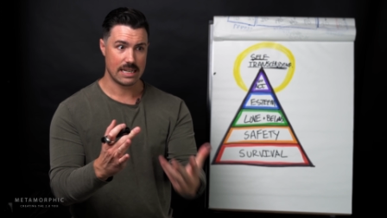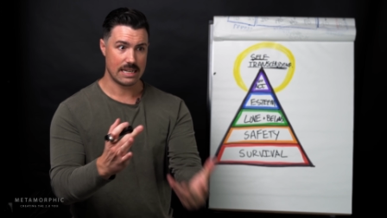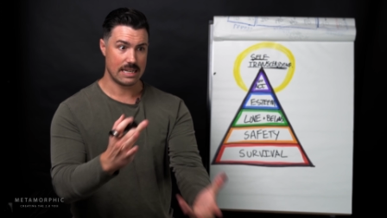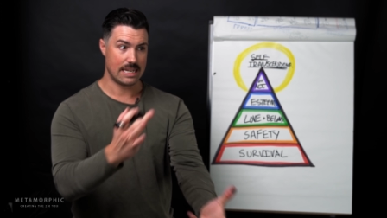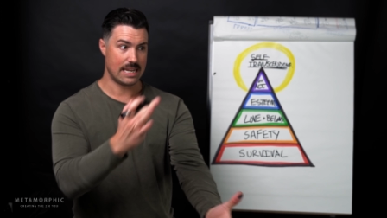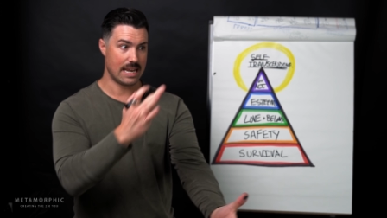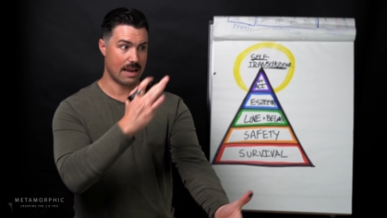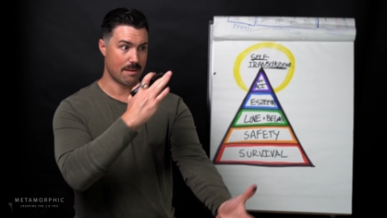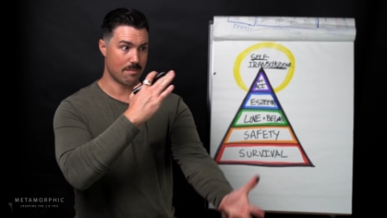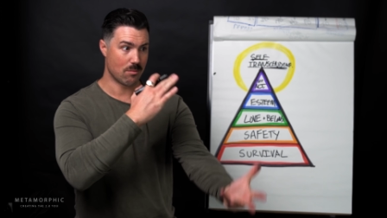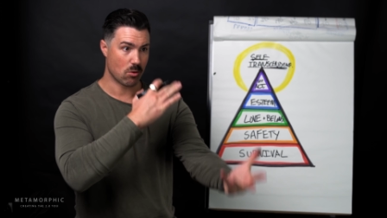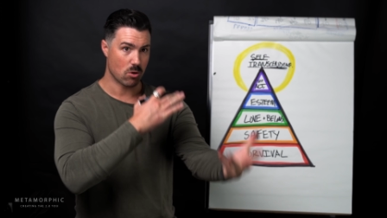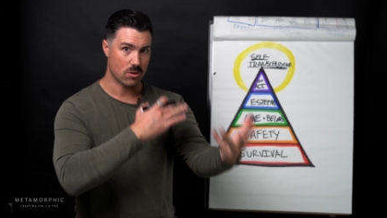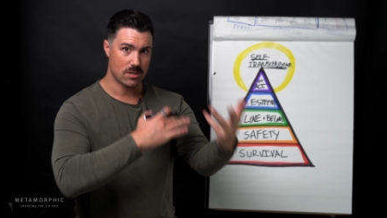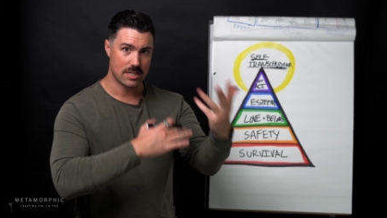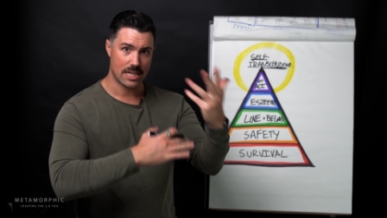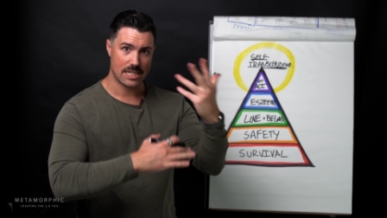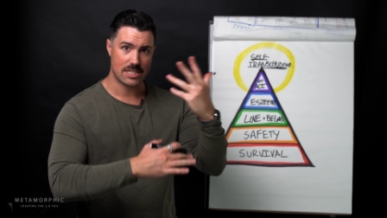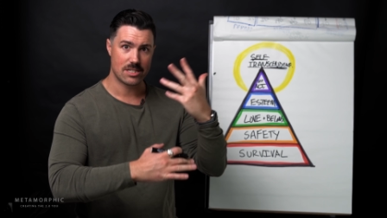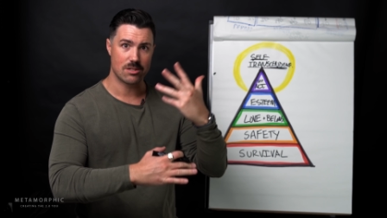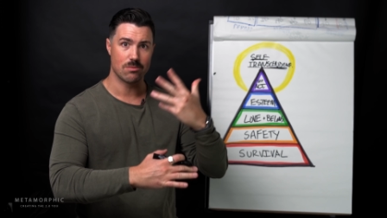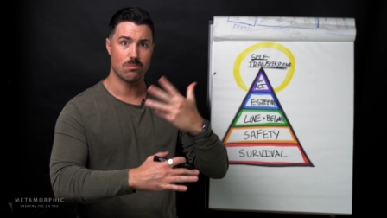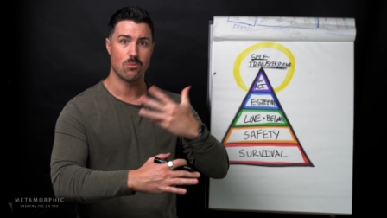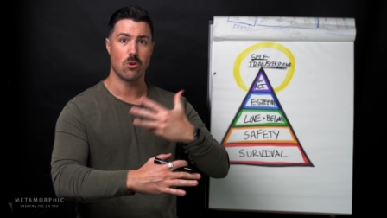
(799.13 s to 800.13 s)
Get more
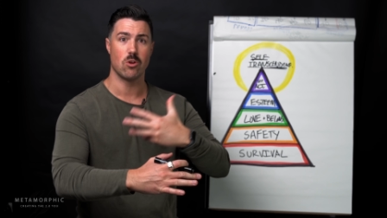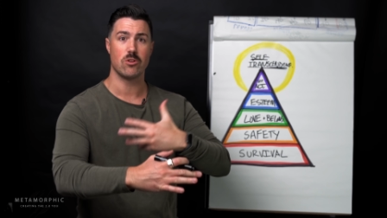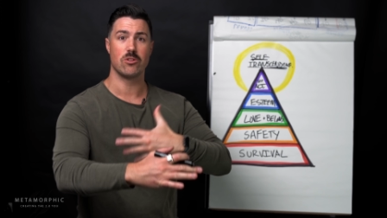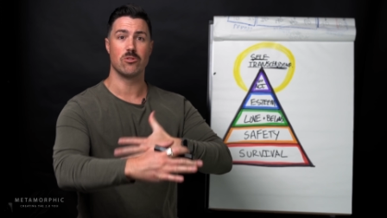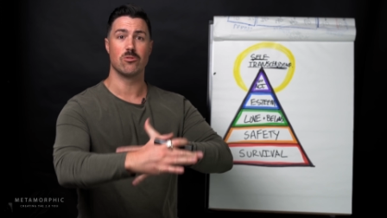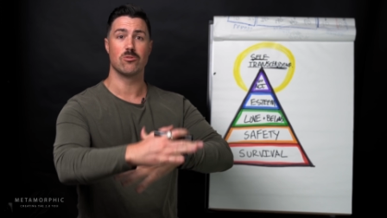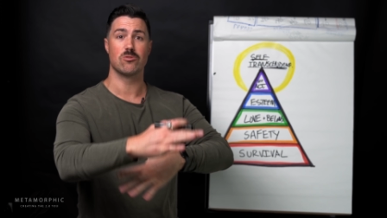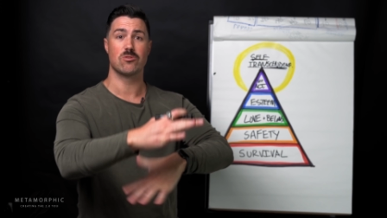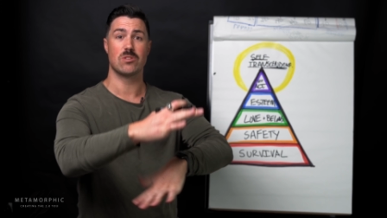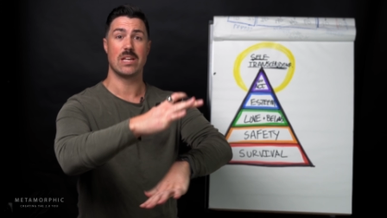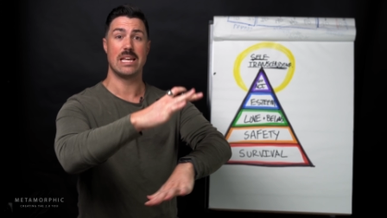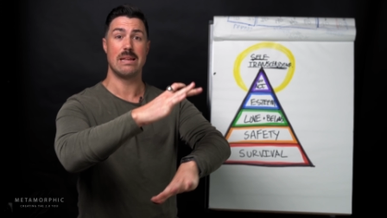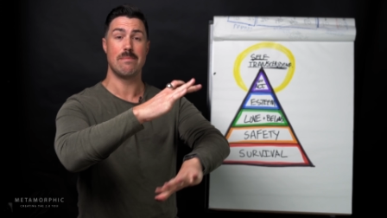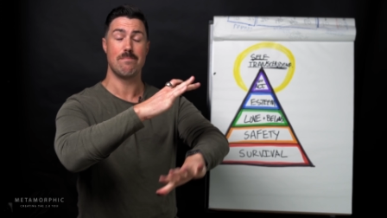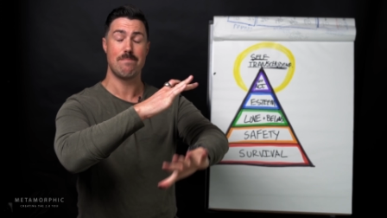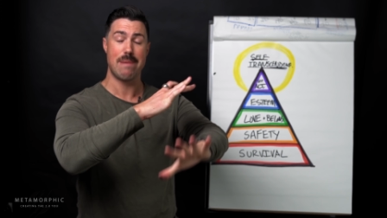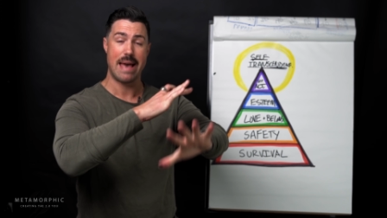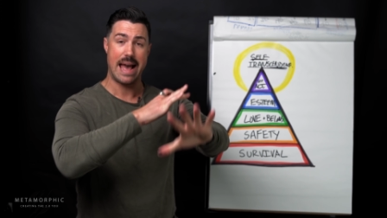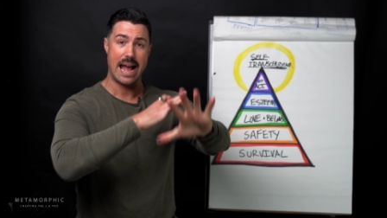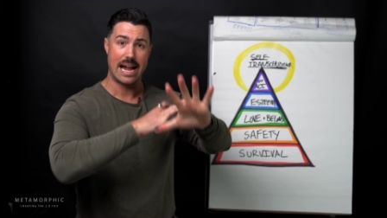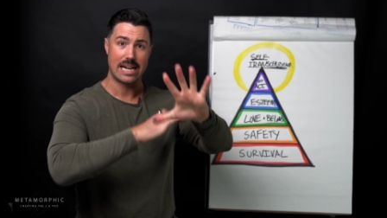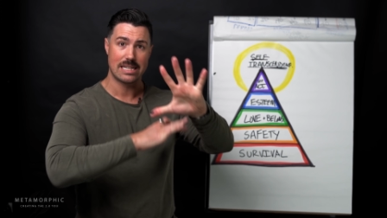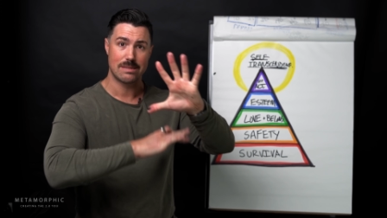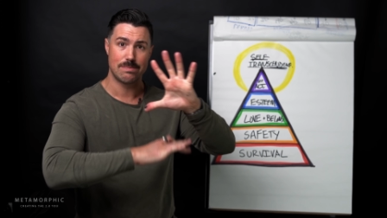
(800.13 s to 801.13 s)
testimonials,
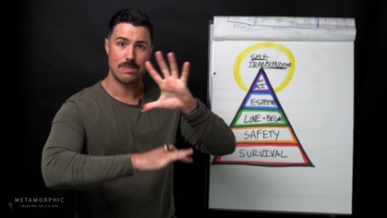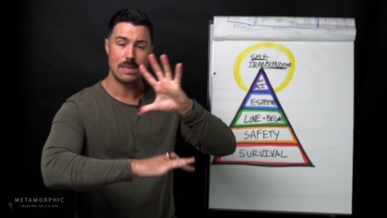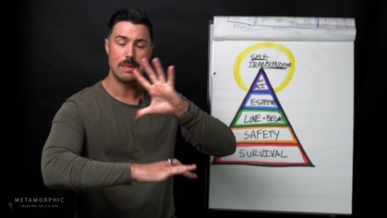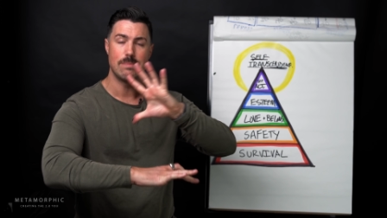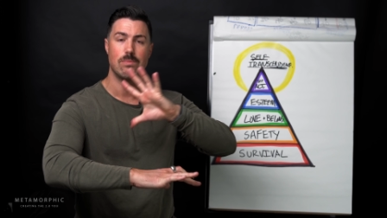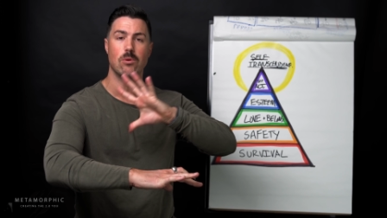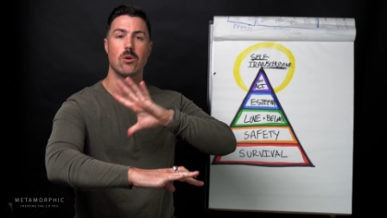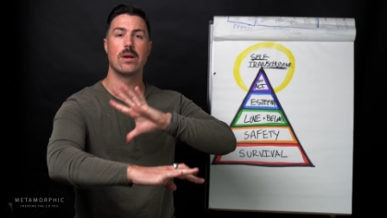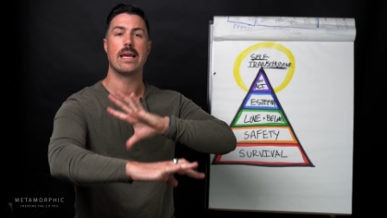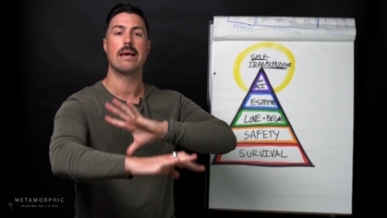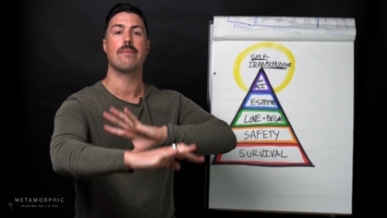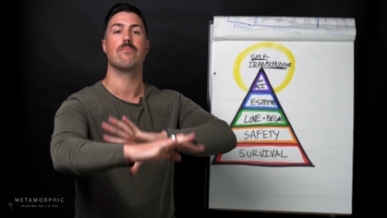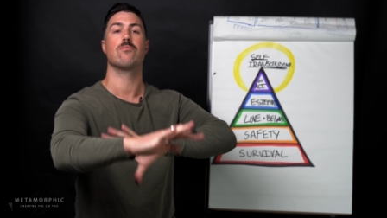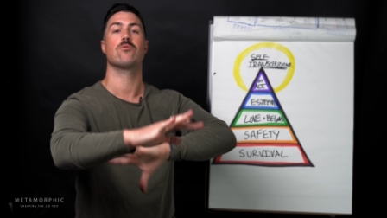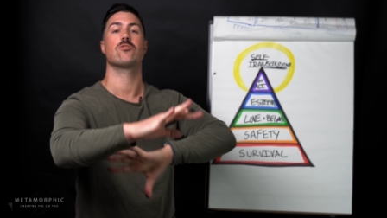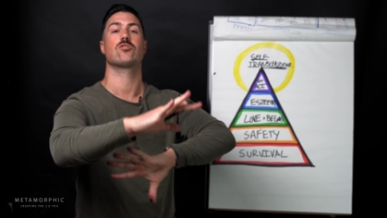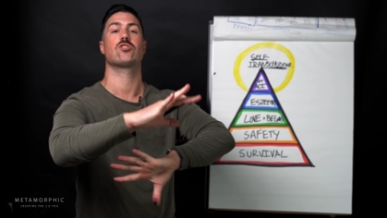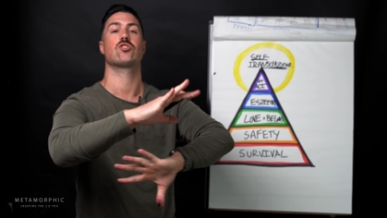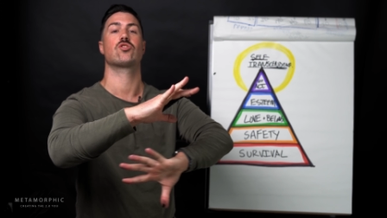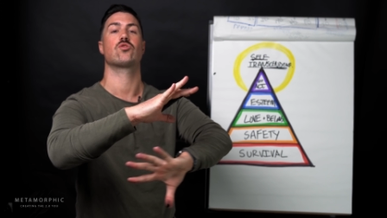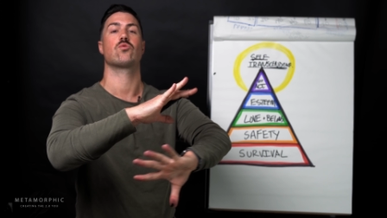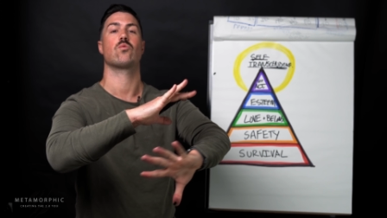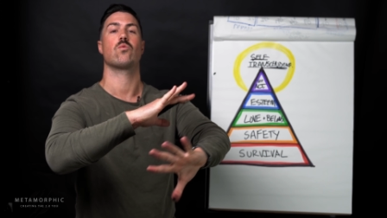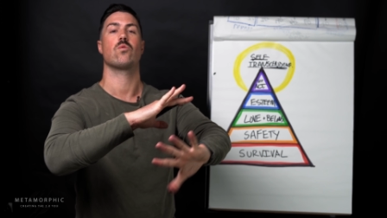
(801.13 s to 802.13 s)
impact people, get more
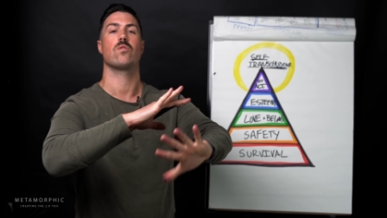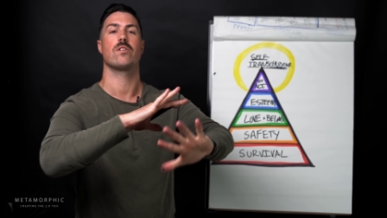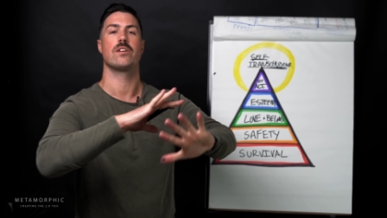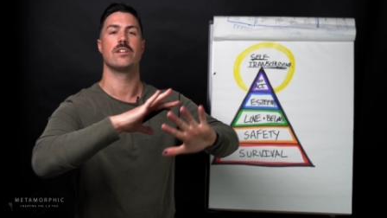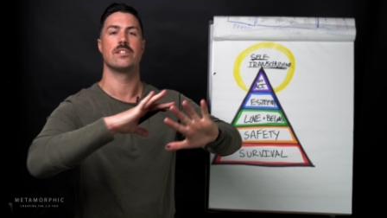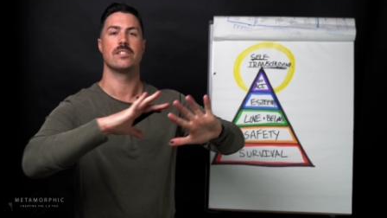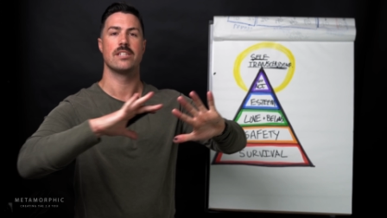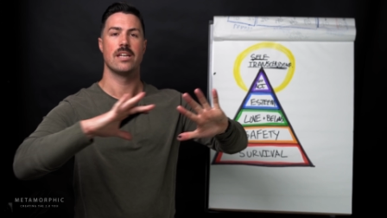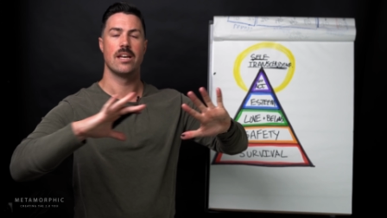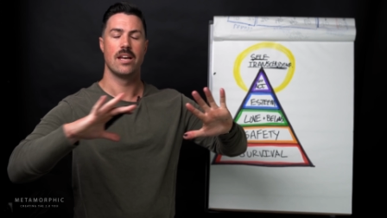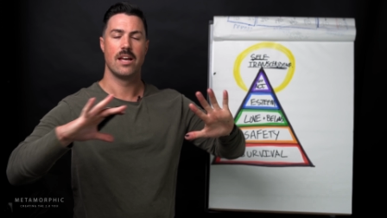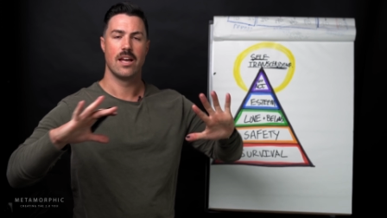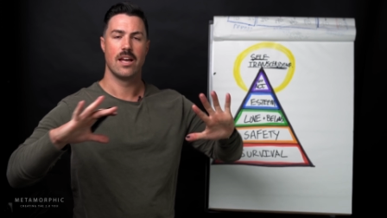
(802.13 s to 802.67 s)
stories,